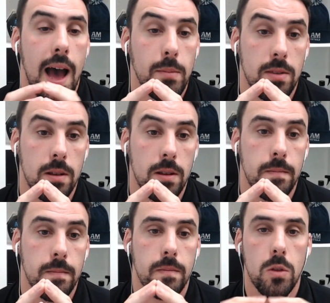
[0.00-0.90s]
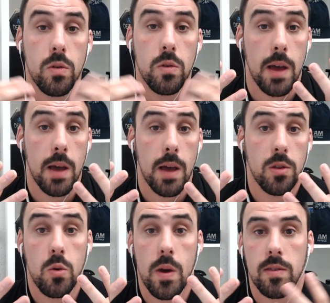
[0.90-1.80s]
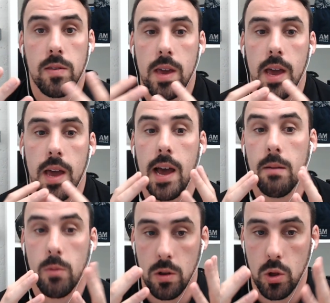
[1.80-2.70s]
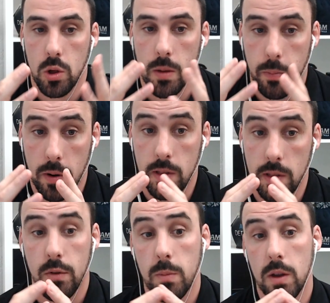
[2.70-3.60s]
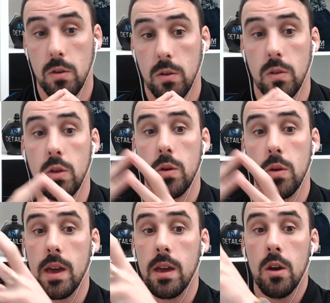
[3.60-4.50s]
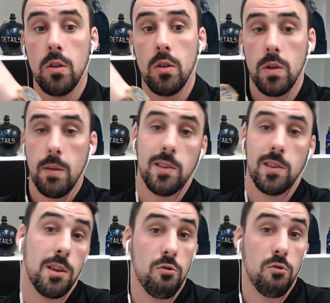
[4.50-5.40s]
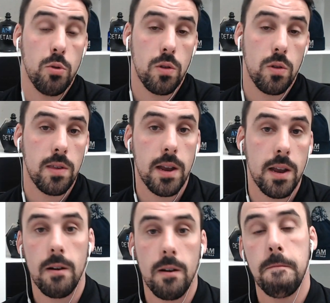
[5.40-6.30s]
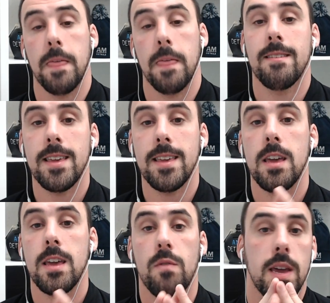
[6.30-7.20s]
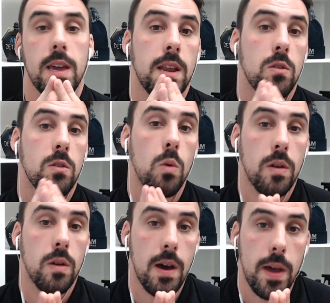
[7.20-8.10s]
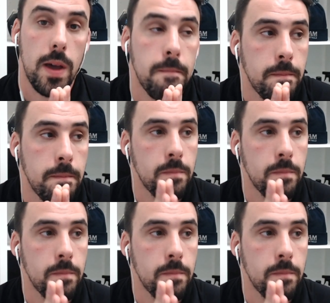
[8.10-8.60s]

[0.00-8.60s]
Amazon, using Amazon USA, and I am going to ship personally from here to the UK to an Amazon distribution center and see if I can get it to work that way.